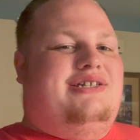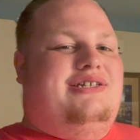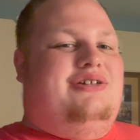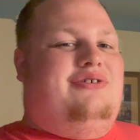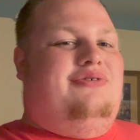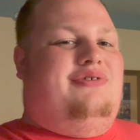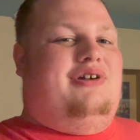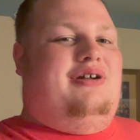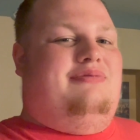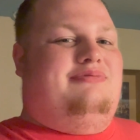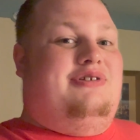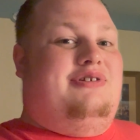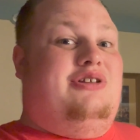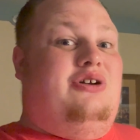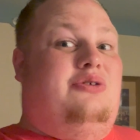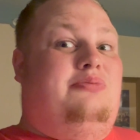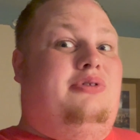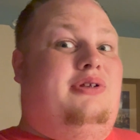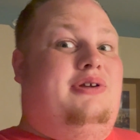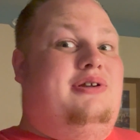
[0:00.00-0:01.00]
going up to
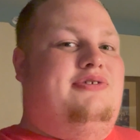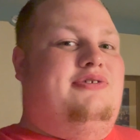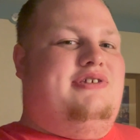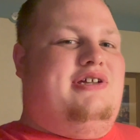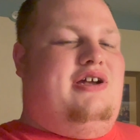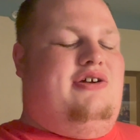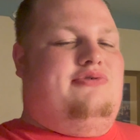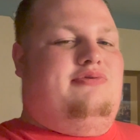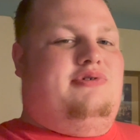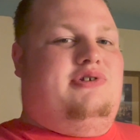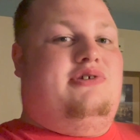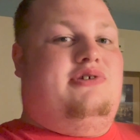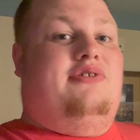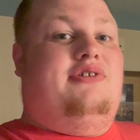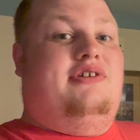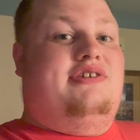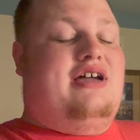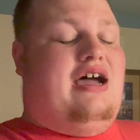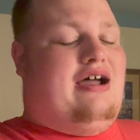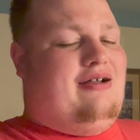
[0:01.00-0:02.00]
Topolinos Terrace, which is on
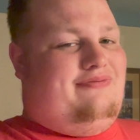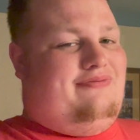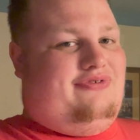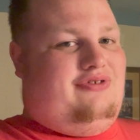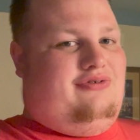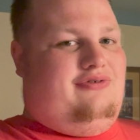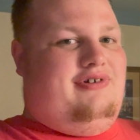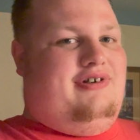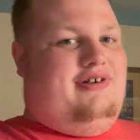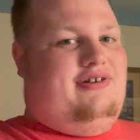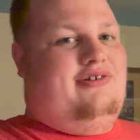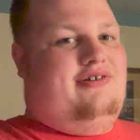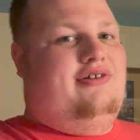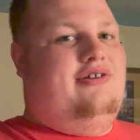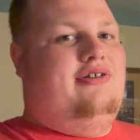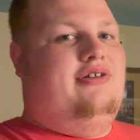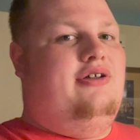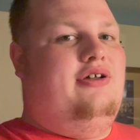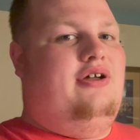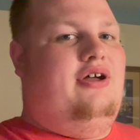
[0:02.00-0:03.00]
the top floor
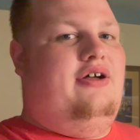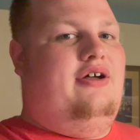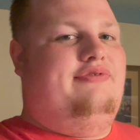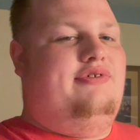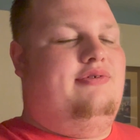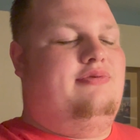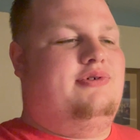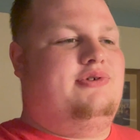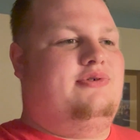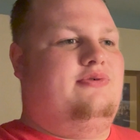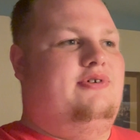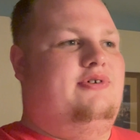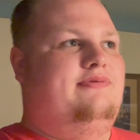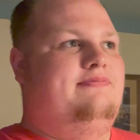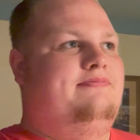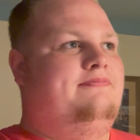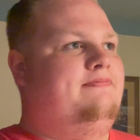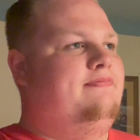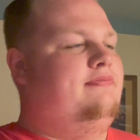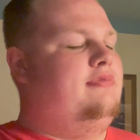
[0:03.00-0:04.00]
of the resort,
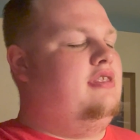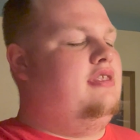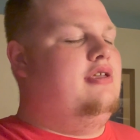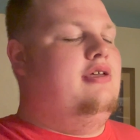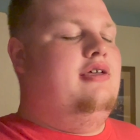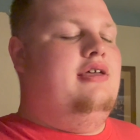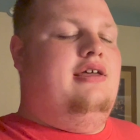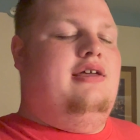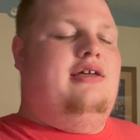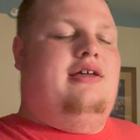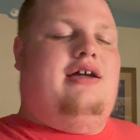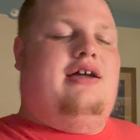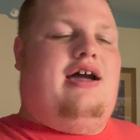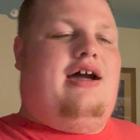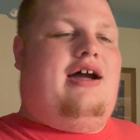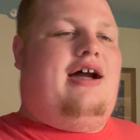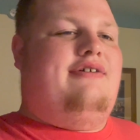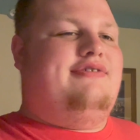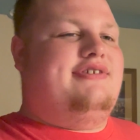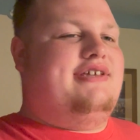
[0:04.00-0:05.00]

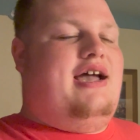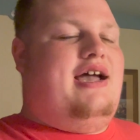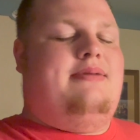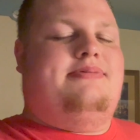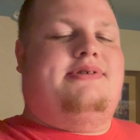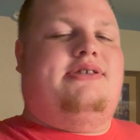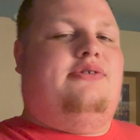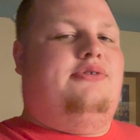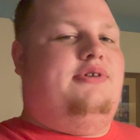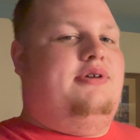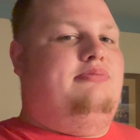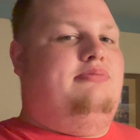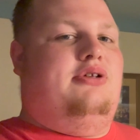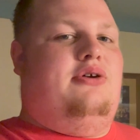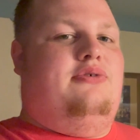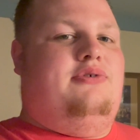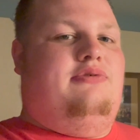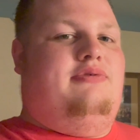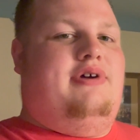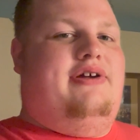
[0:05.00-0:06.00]
I was absolutely
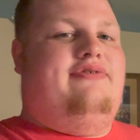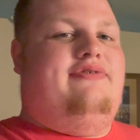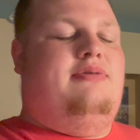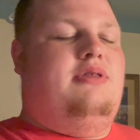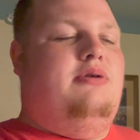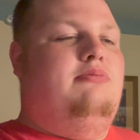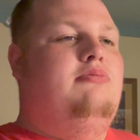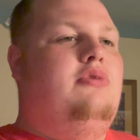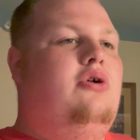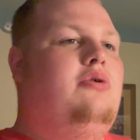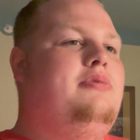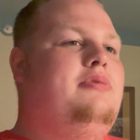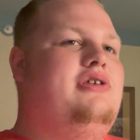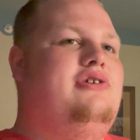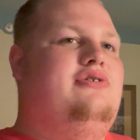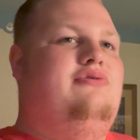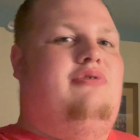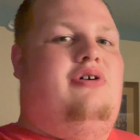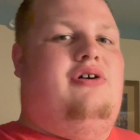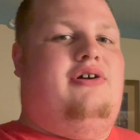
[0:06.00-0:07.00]
blown away from the moment
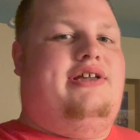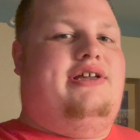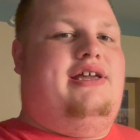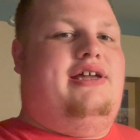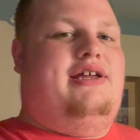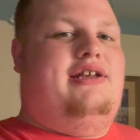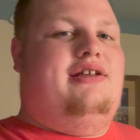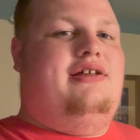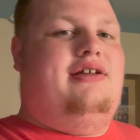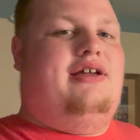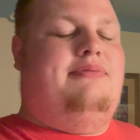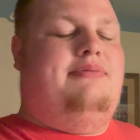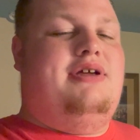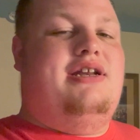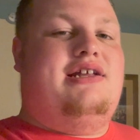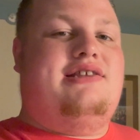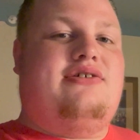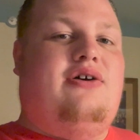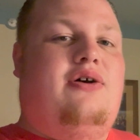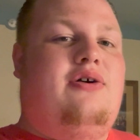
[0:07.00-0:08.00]
you walk in. I mean,
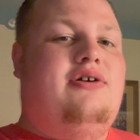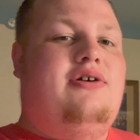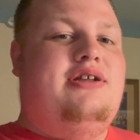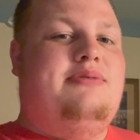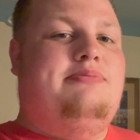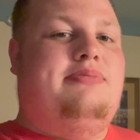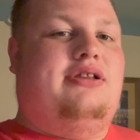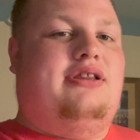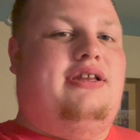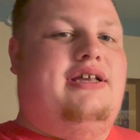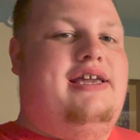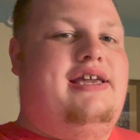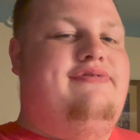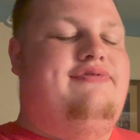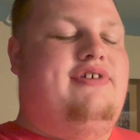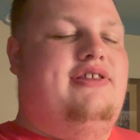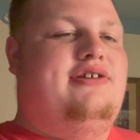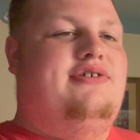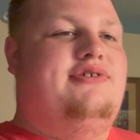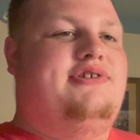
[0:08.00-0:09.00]
it's hard to believe
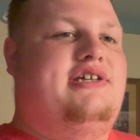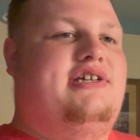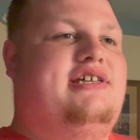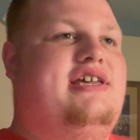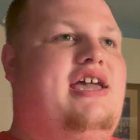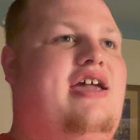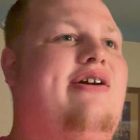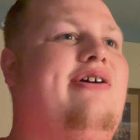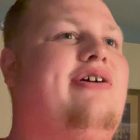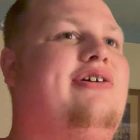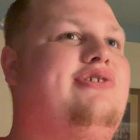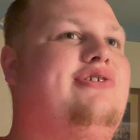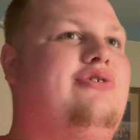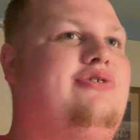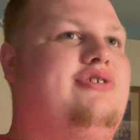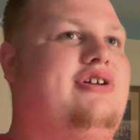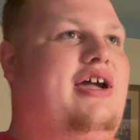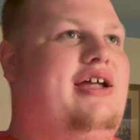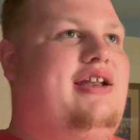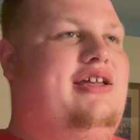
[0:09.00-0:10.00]
that there's a character
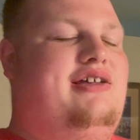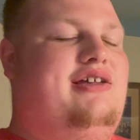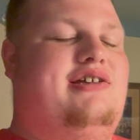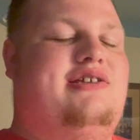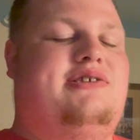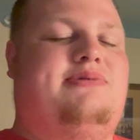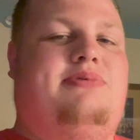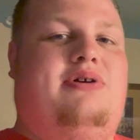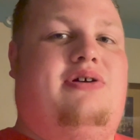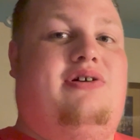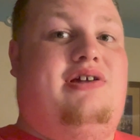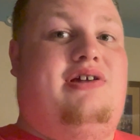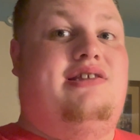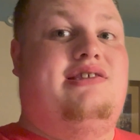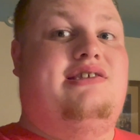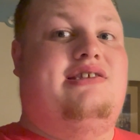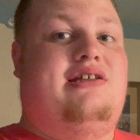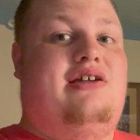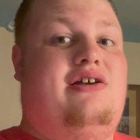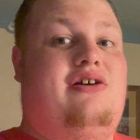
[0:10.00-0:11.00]
dining
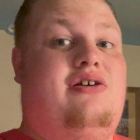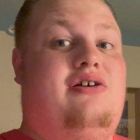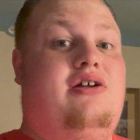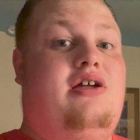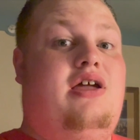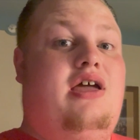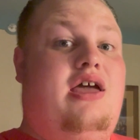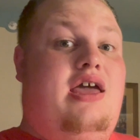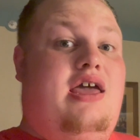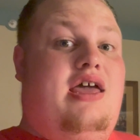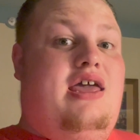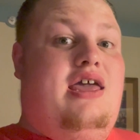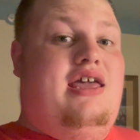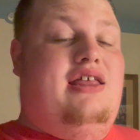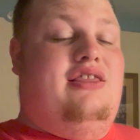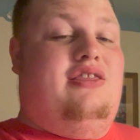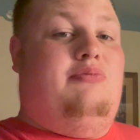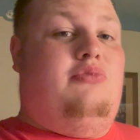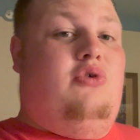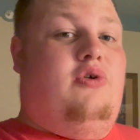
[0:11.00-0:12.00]
experience there
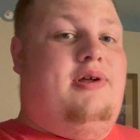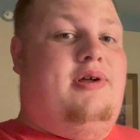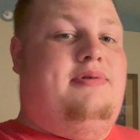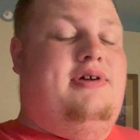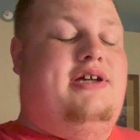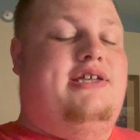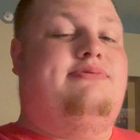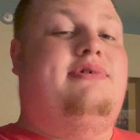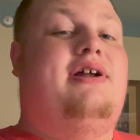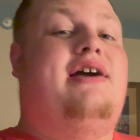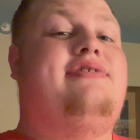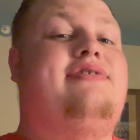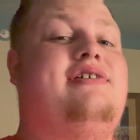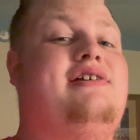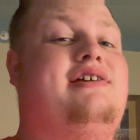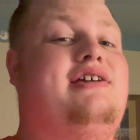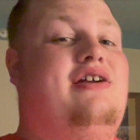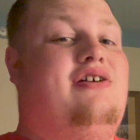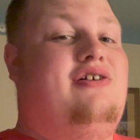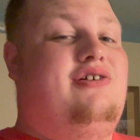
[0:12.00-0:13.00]
in the morning, because when I
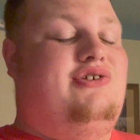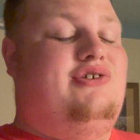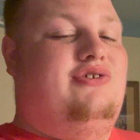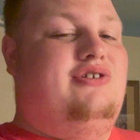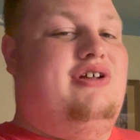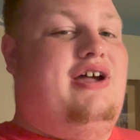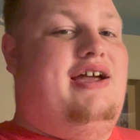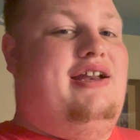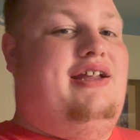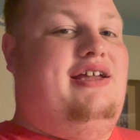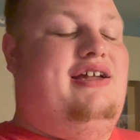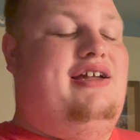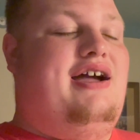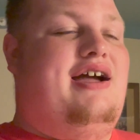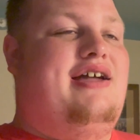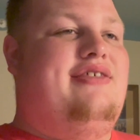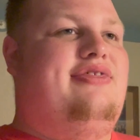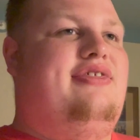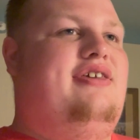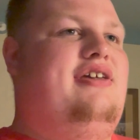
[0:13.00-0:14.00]
think character dining,
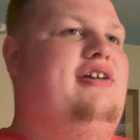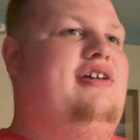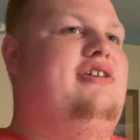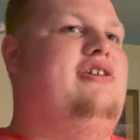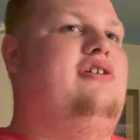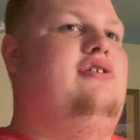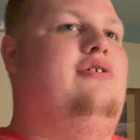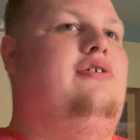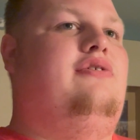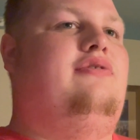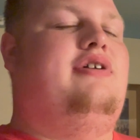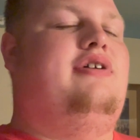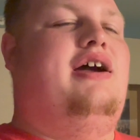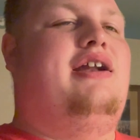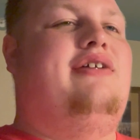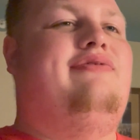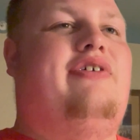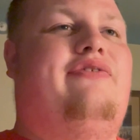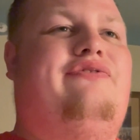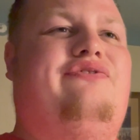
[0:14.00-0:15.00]
I think, you know,
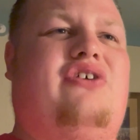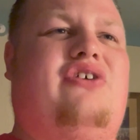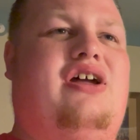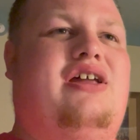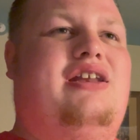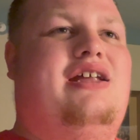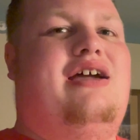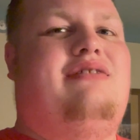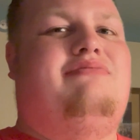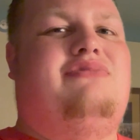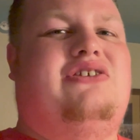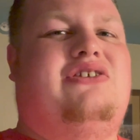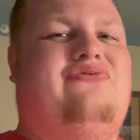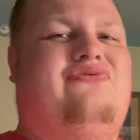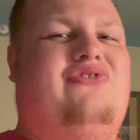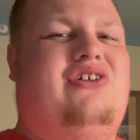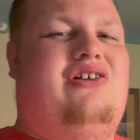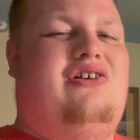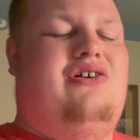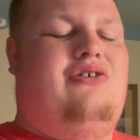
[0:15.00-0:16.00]
kind of a fun
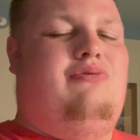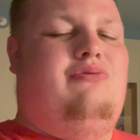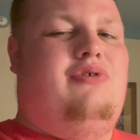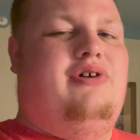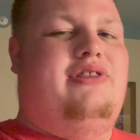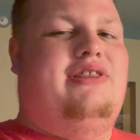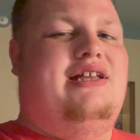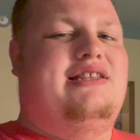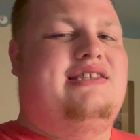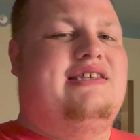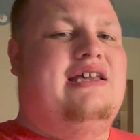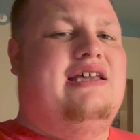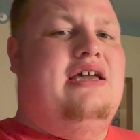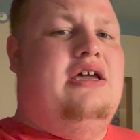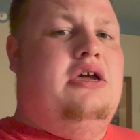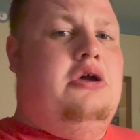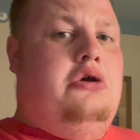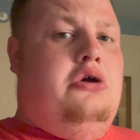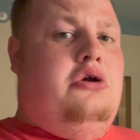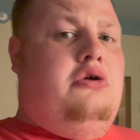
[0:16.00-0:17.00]
atmosphere, one that's
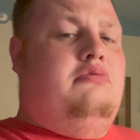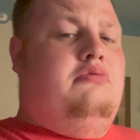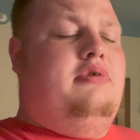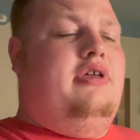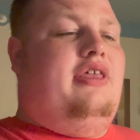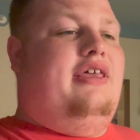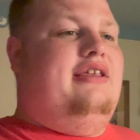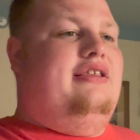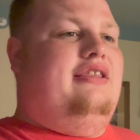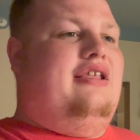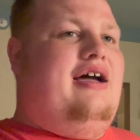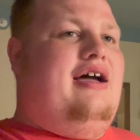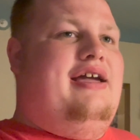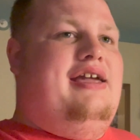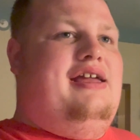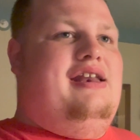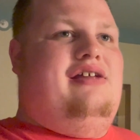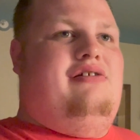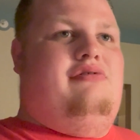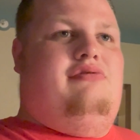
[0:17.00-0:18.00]
really
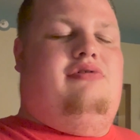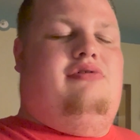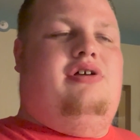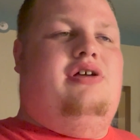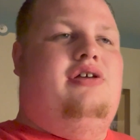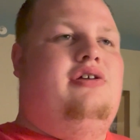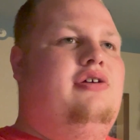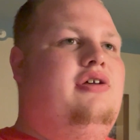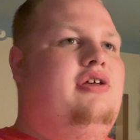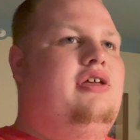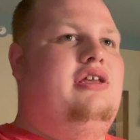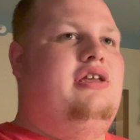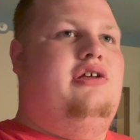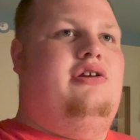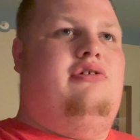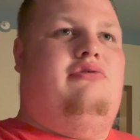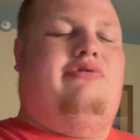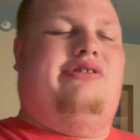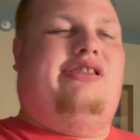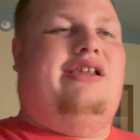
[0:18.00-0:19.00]
light and, you
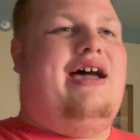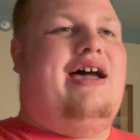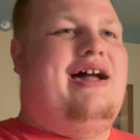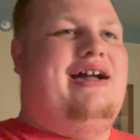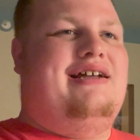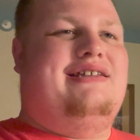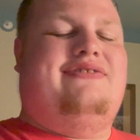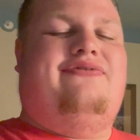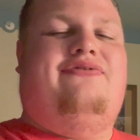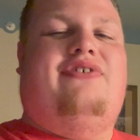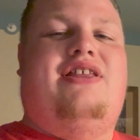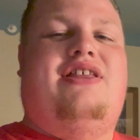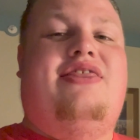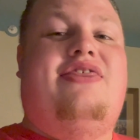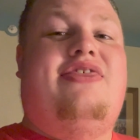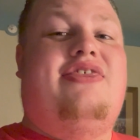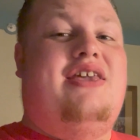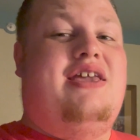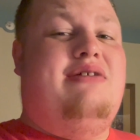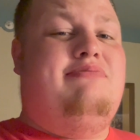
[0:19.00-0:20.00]
know, relaxed, fun
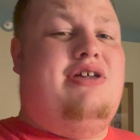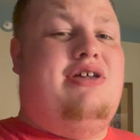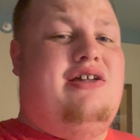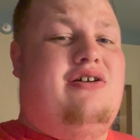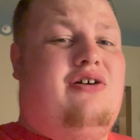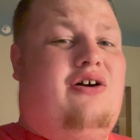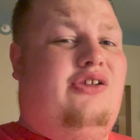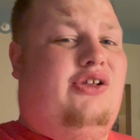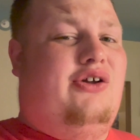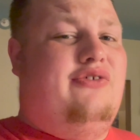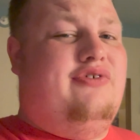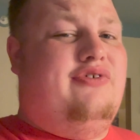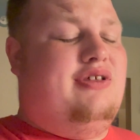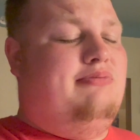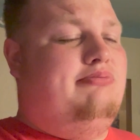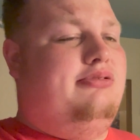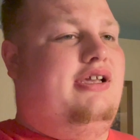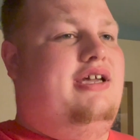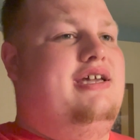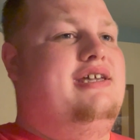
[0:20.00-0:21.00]
theming all over the
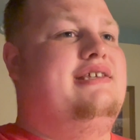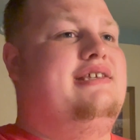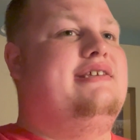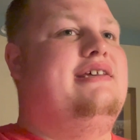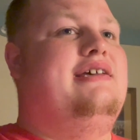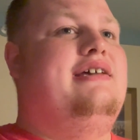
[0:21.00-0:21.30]
place.